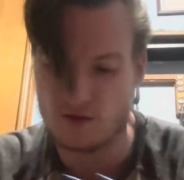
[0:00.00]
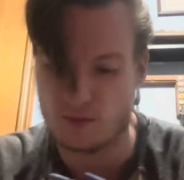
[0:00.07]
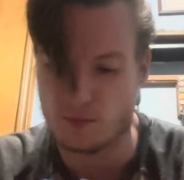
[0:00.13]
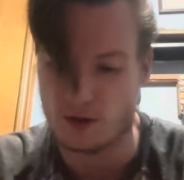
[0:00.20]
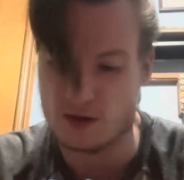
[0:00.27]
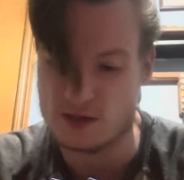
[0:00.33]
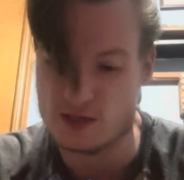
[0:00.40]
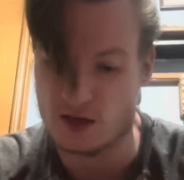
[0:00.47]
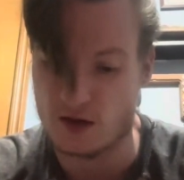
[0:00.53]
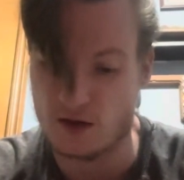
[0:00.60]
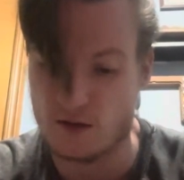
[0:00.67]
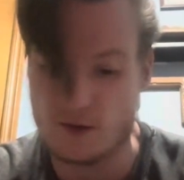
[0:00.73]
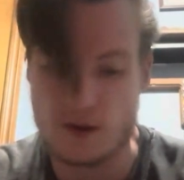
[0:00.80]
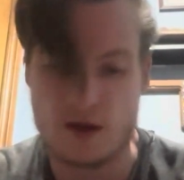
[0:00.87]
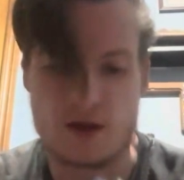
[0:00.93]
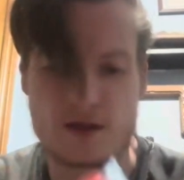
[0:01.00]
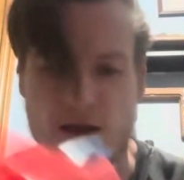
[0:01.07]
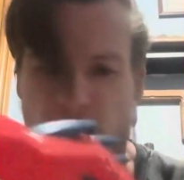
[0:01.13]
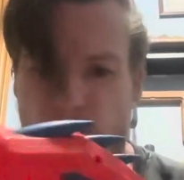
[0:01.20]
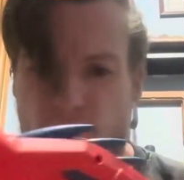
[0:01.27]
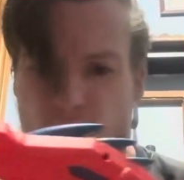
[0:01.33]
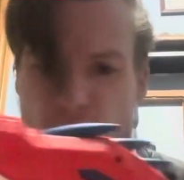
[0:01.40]
But
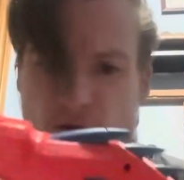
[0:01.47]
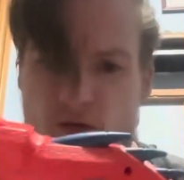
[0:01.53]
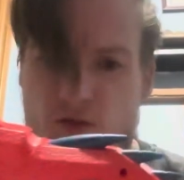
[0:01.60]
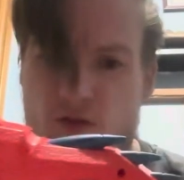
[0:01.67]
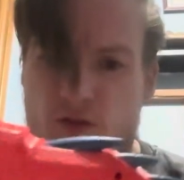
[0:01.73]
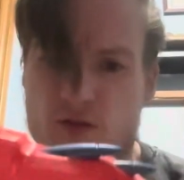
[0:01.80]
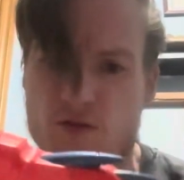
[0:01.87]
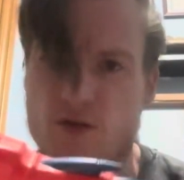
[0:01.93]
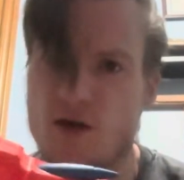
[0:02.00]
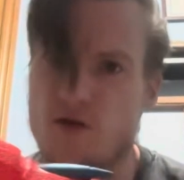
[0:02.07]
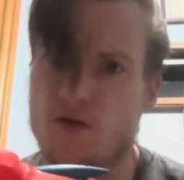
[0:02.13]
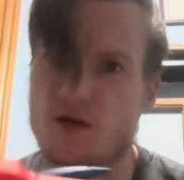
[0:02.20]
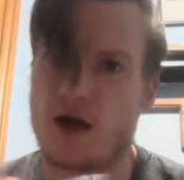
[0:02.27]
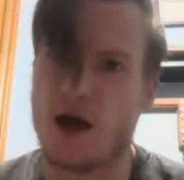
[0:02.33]
yeah, so